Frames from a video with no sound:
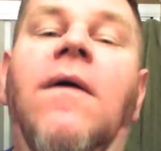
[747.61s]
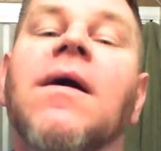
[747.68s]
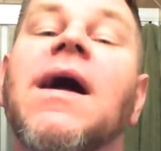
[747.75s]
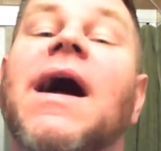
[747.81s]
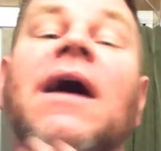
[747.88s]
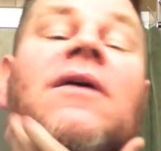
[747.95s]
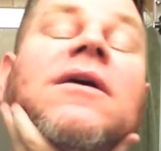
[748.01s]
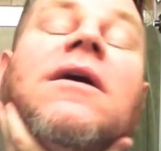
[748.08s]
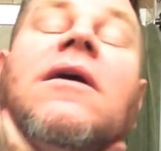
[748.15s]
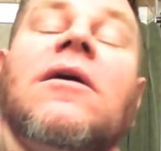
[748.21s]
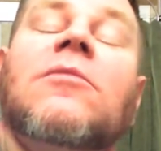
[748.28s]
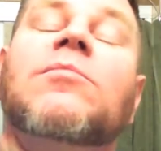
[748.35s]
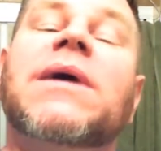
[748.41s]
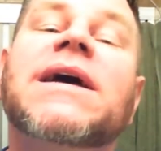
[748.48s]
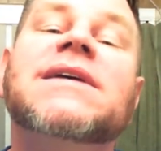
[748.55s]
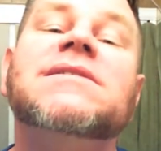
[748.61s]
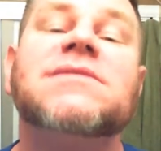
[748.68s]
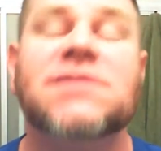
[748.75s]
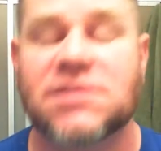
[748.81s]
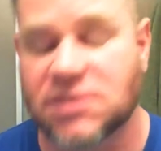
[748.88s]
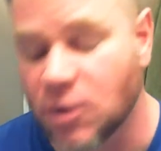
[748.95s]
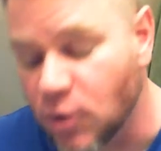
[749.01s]
Alcohol based,
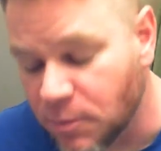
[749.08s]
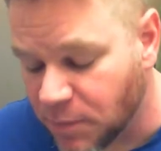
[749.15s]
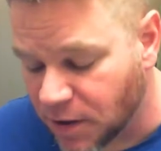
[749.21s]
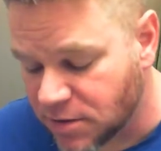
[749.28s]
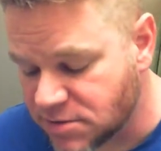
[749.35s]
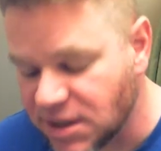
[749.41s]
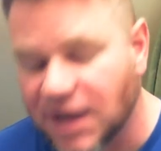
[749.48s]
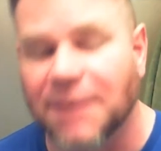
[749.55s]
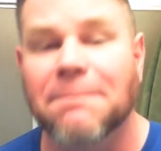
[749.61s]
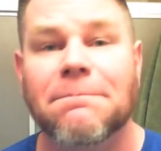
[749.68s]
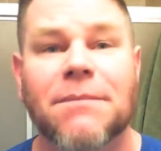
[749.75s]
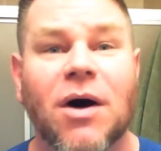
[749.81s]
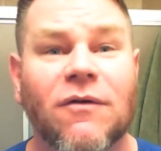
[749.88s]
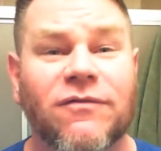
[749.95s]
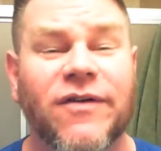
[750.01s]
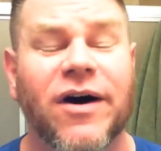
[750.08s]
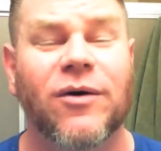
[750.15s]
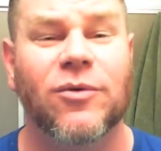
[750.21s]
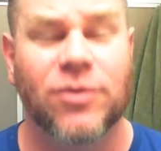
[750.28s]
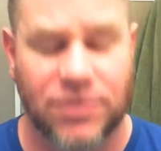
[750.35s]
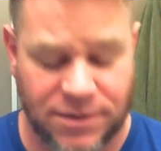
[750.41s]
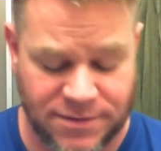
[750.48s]
so it burns like a
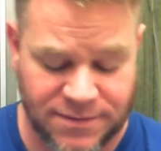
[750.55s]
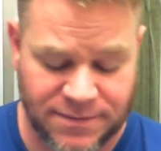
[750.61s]
mofo.